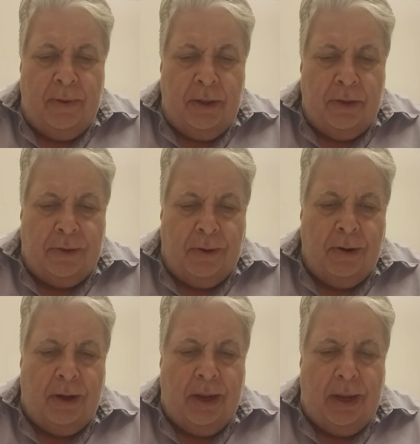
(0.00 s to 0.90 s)

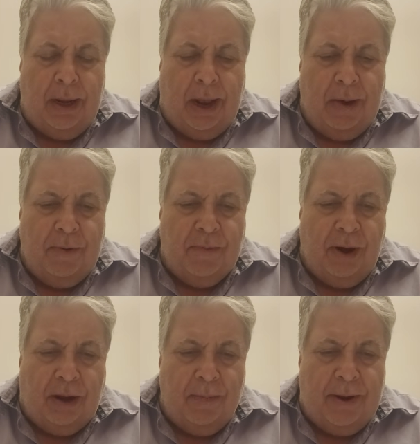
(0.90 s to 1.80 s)
Thirdly, I would
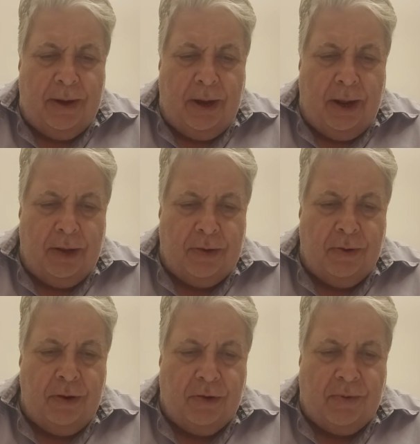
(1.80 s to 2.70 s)
recommend
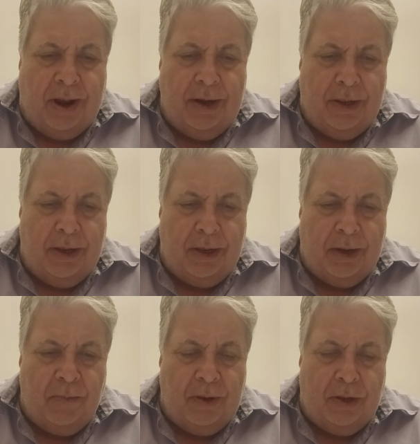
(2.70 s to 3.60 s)
certain strategies
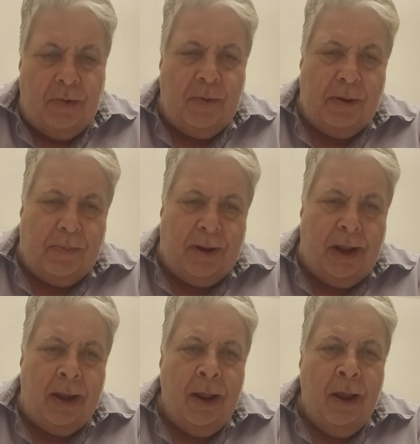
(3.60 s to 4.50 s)
in which you would
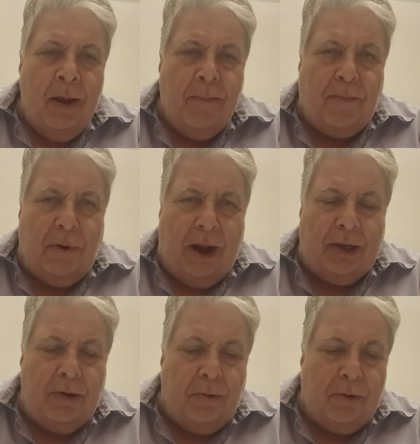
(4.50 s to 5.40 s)
apply
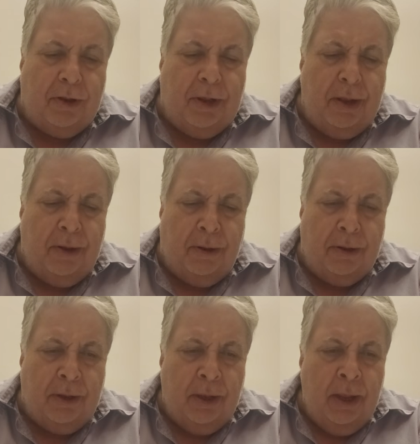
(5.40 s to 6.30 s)
practical
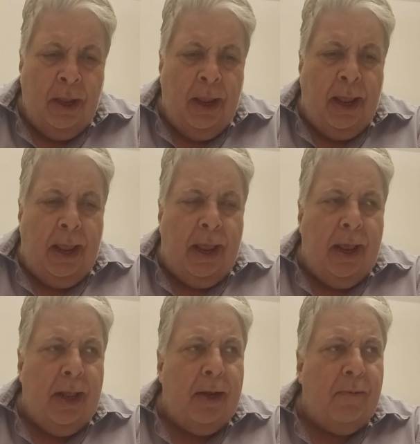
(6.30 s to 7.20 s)
skills
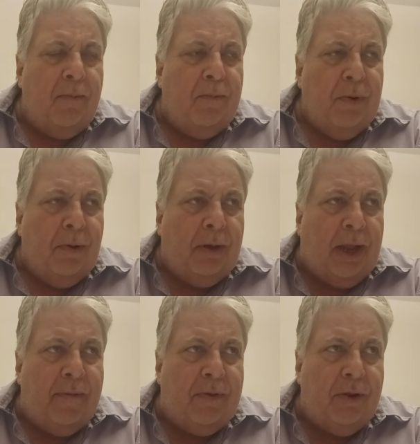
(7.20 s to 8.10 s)
in real
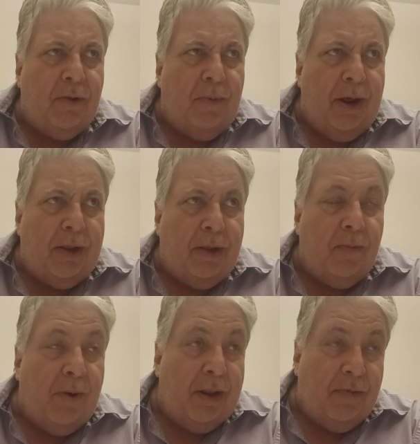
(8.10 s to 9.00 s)
life situations.
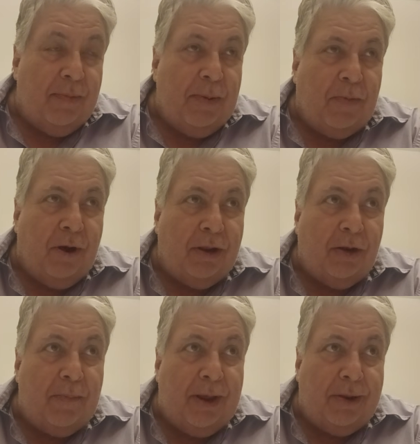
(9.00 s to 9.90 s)
One of them would be
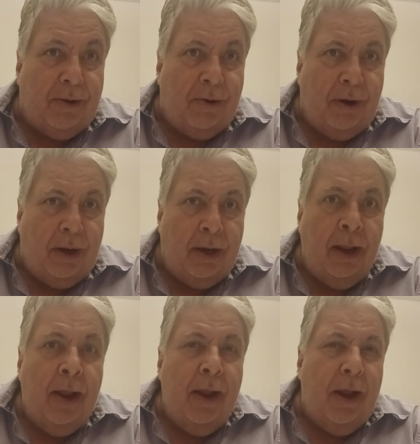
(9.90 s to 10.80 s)
project based learning,
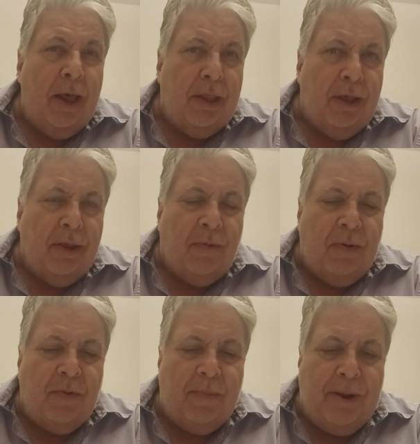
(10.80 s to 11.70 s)
and the other
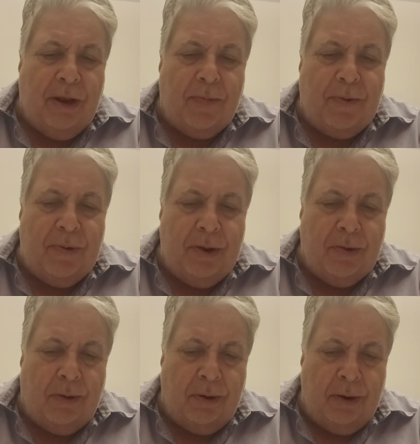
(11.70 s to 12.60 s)
one would be
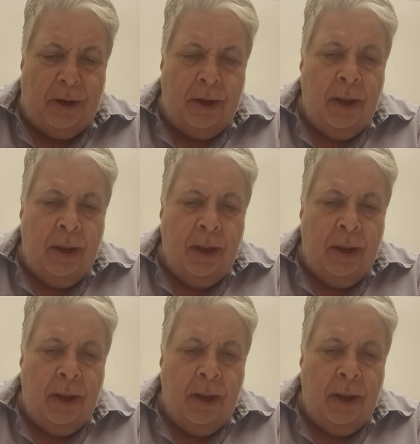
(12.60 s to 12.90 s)
experiential learning.